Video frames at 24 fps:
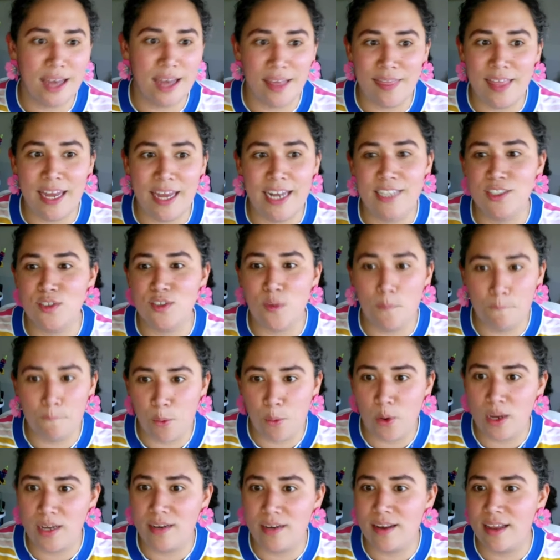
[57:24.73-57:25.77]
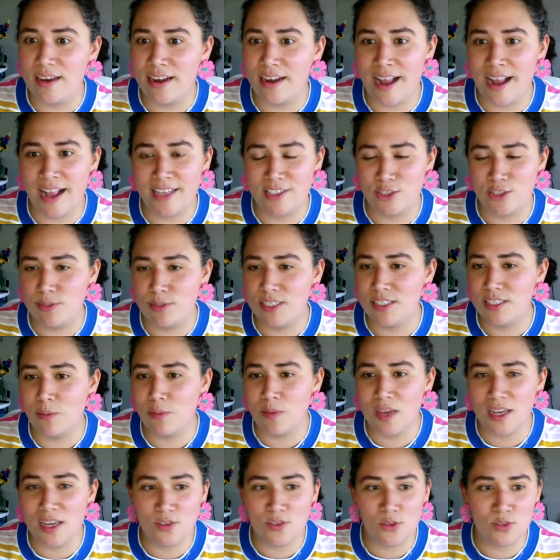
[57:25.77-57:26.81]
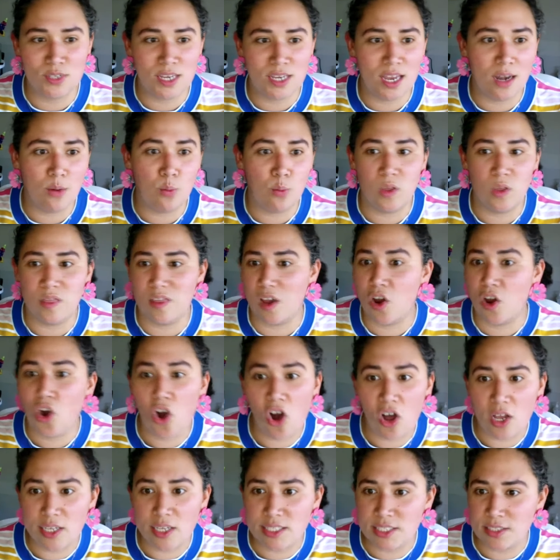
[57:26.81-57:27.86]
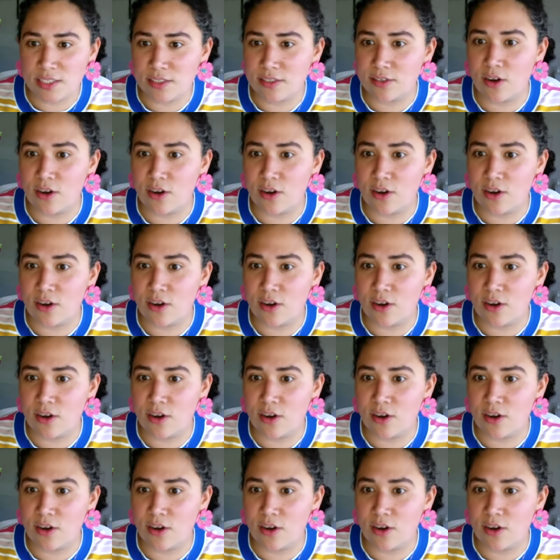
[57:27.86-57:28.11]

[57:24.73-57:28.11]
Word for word: And then at some point, there has to be something associated with the cost